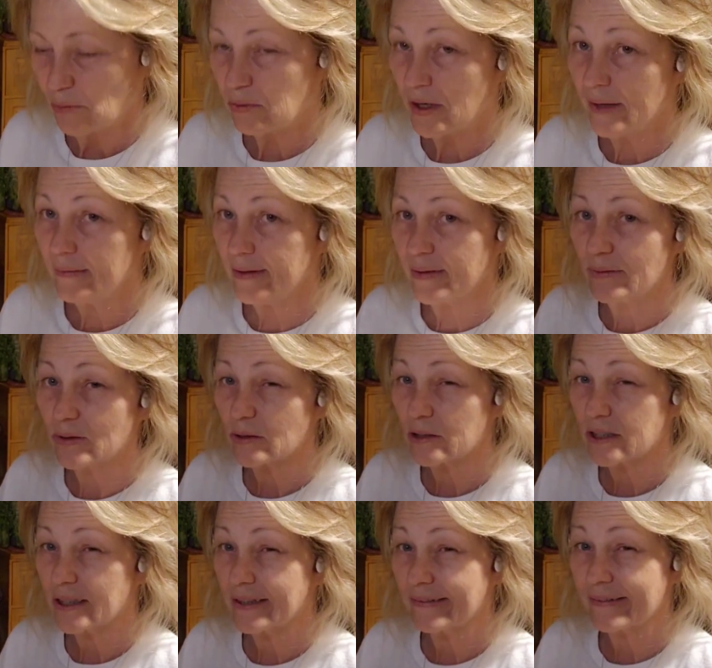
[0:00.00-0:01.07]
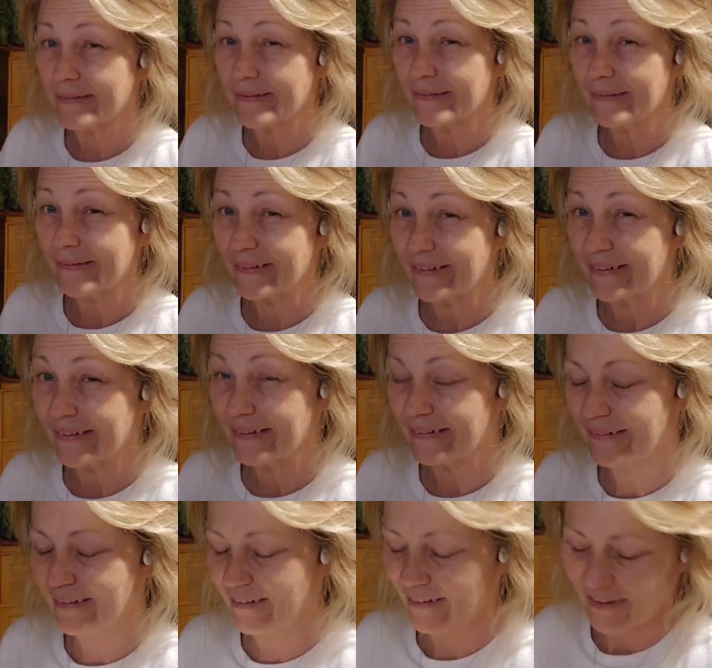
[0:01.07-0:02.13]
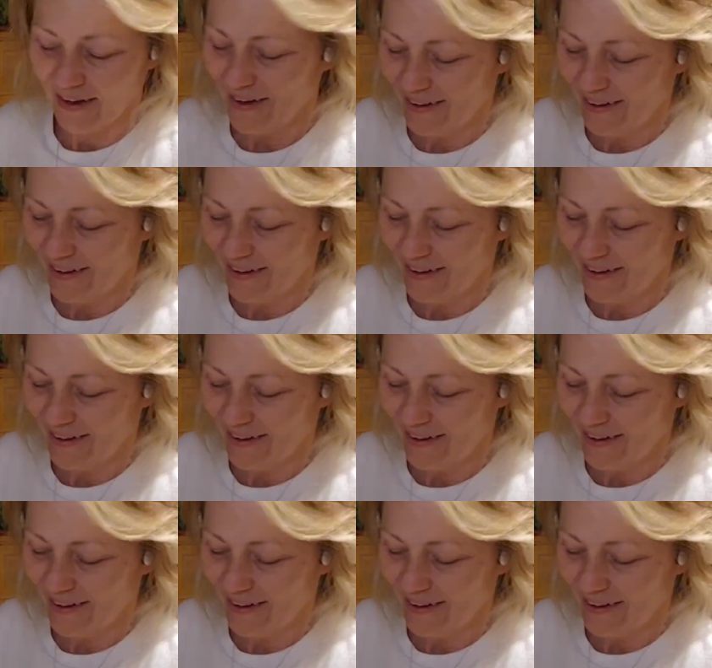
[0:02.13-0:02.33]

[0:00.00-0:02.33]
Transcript: Probably won't share this one either.